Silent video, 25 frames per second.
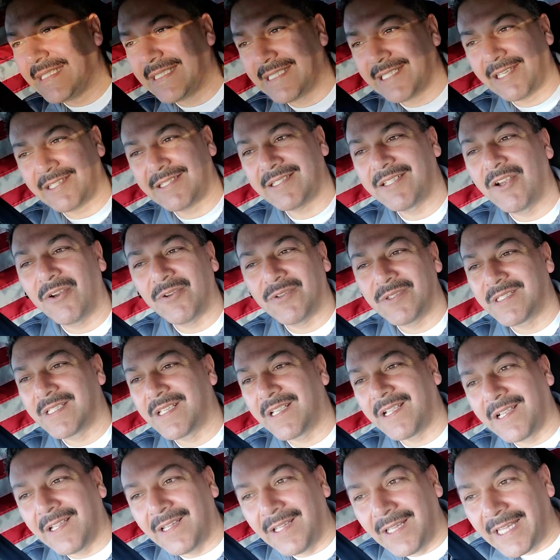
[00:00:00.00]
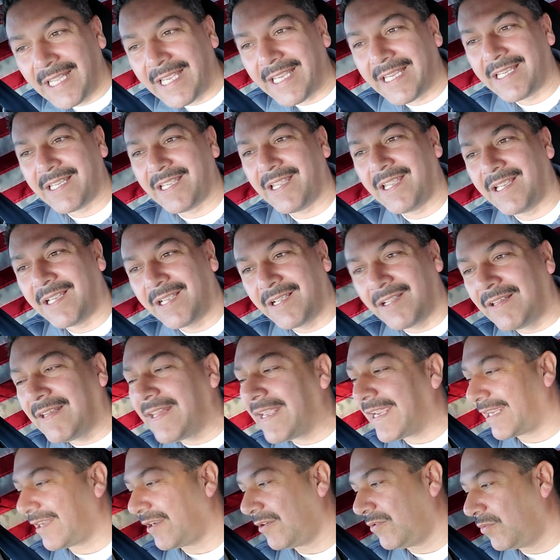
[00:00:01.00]
just goes click
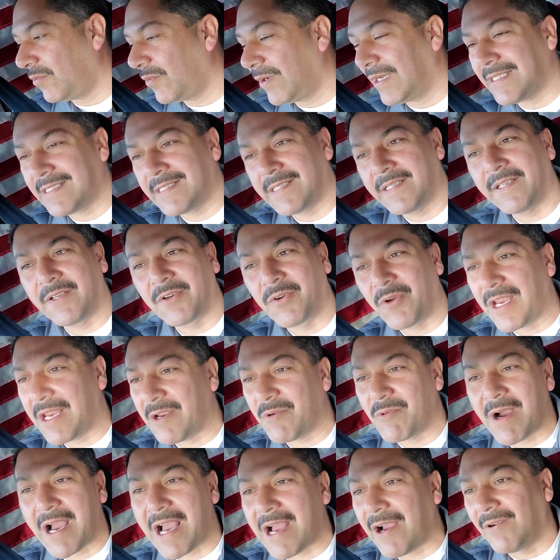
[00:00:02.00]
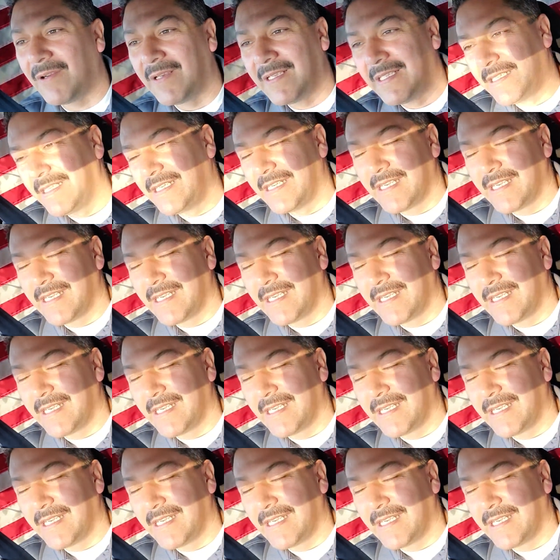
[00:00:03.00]
click once in a great while.